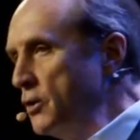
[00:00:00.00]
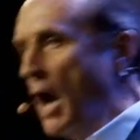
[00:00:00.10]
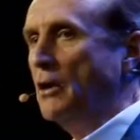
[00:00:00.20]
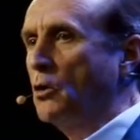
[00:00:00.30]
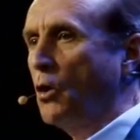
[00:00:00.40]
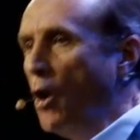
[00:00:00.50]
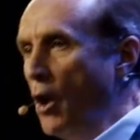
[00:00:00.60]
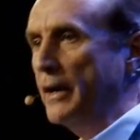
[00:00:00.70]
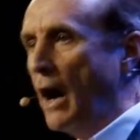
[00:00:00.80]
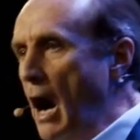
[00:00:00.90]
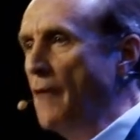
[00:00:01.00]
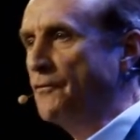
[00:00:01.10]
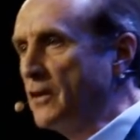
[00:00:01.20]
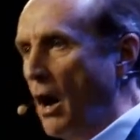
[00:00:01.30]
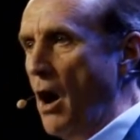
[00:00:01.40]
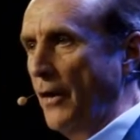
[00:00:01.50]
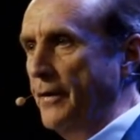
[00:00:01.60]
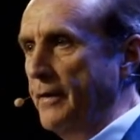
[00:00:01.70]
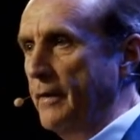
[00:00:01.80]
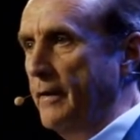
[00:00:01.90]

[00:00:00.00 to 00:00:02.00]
You're not caught off guard.